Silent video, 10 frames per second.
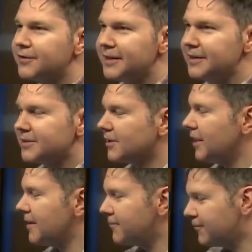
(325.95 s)
in this
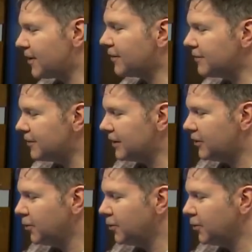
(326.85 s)
game. Very, very cool